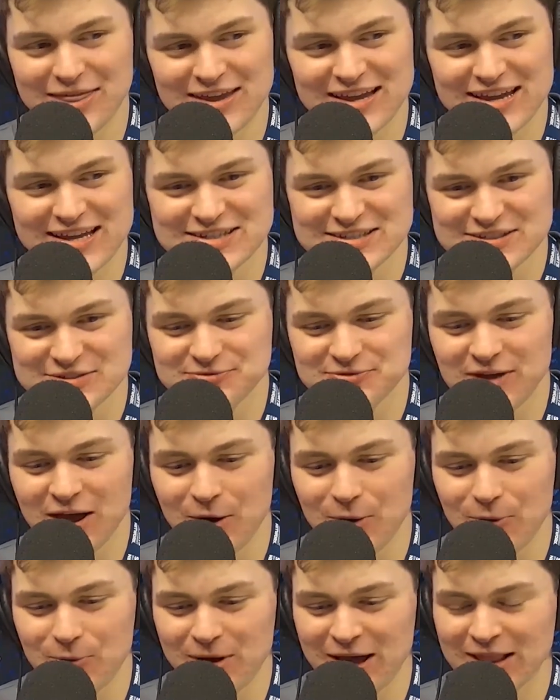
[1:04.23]
and I think it just
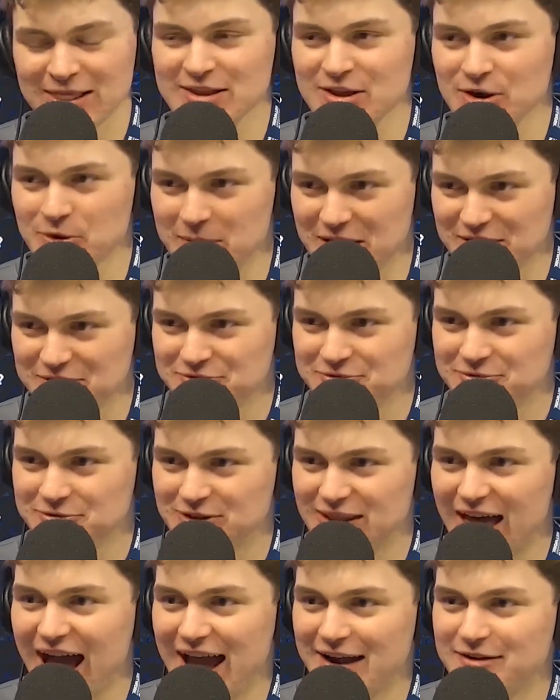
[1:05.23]
fell a little bit
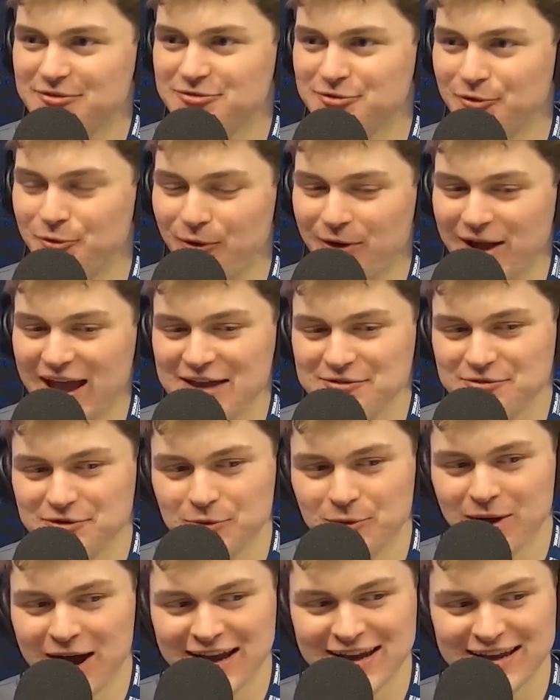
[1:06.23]
flat for
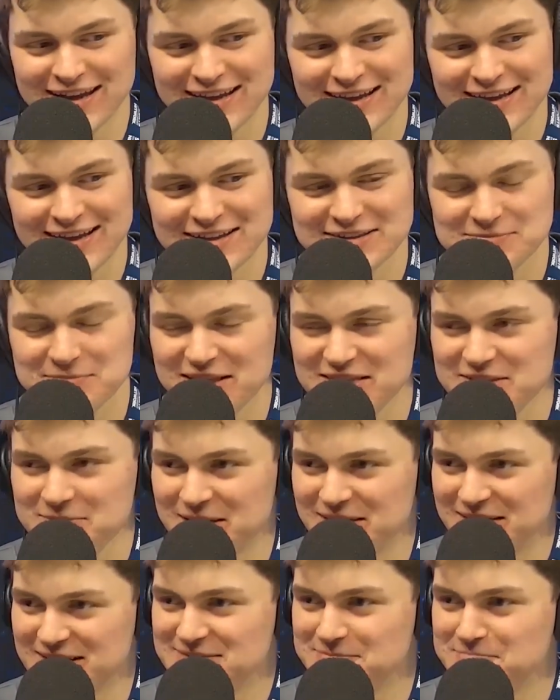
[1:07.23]
everyone. It's meant
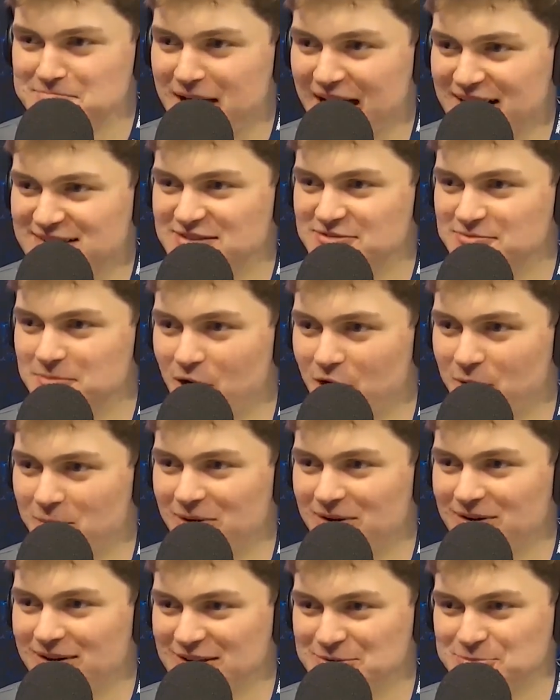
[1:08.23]
to be this massive
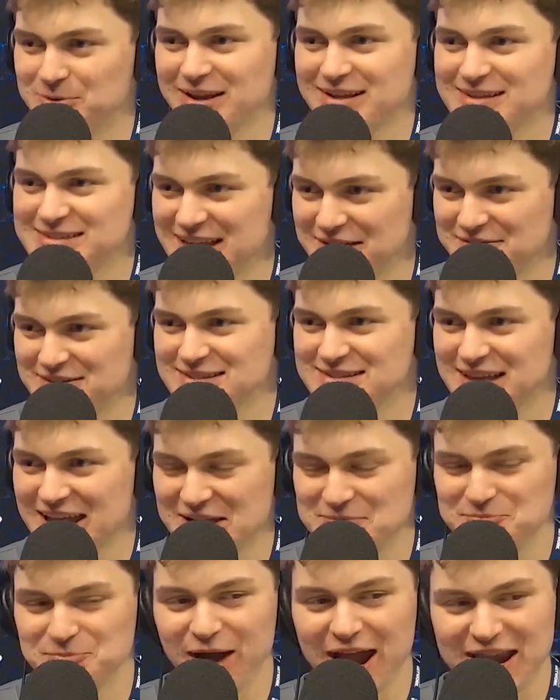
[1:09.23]
moment. He's winning
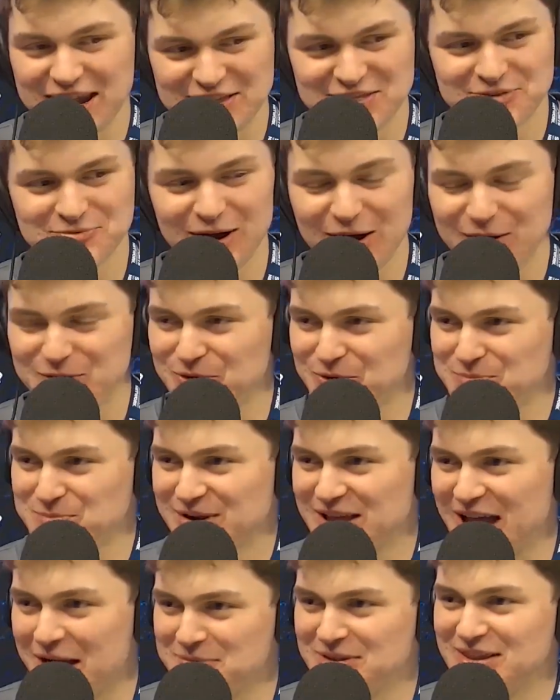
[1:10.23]
17, breaking the record,
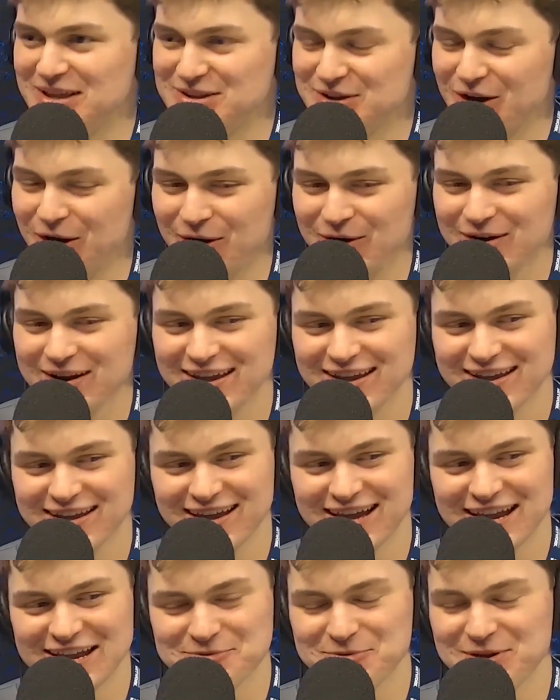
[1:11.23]
becoming the GOAT,
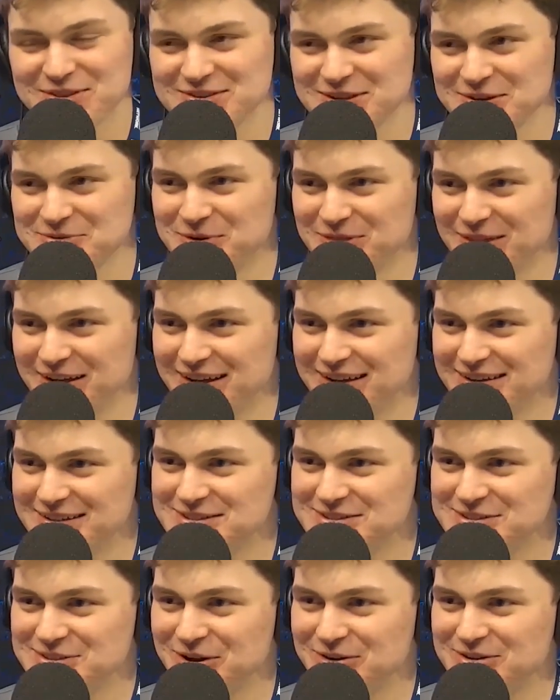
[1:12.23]
and he wins it with a
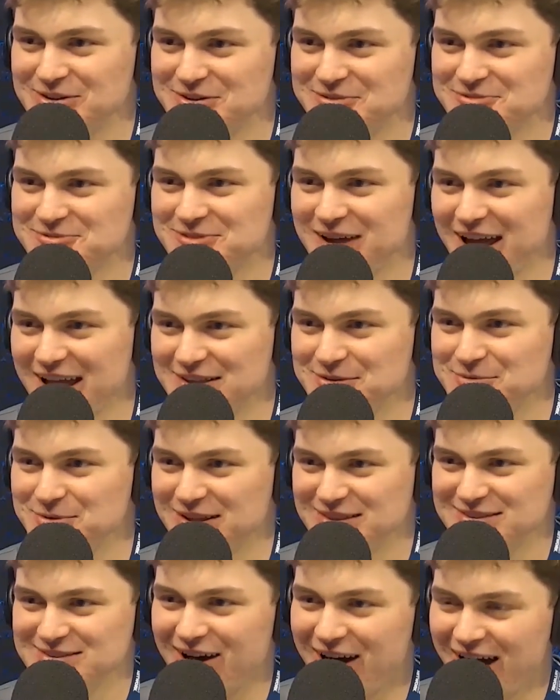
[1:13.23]
shot to the face
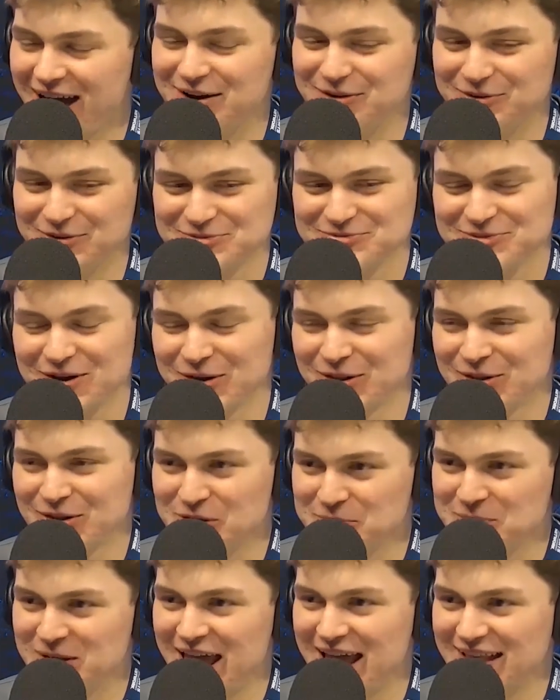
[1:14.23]
with a title. It felt a
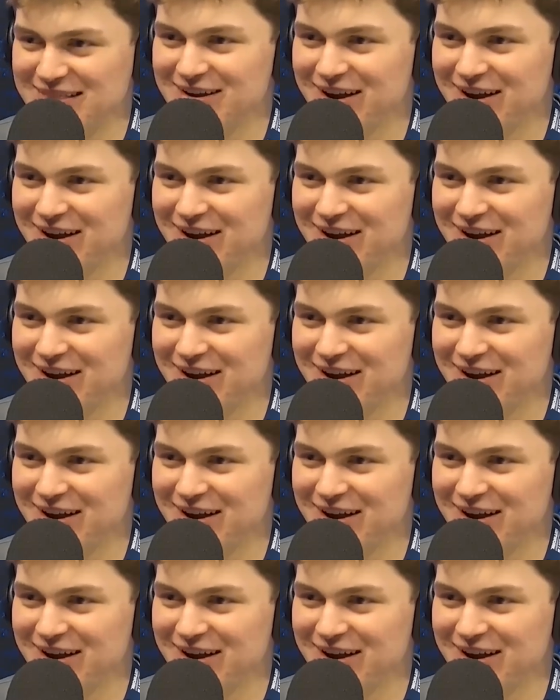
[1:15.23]
little bit